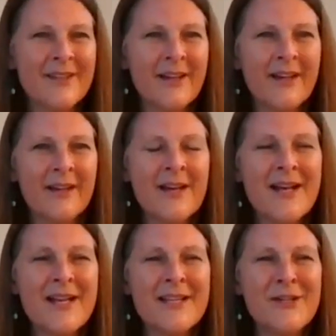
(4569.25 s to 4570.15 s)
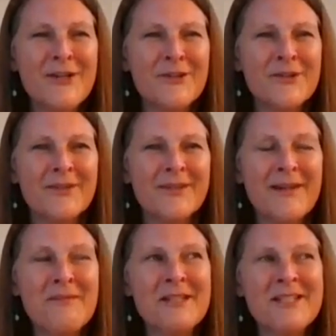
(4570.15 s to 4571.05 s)
Yeah,
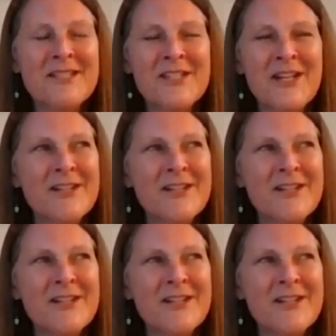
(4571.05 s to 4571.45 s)
I'm going to share.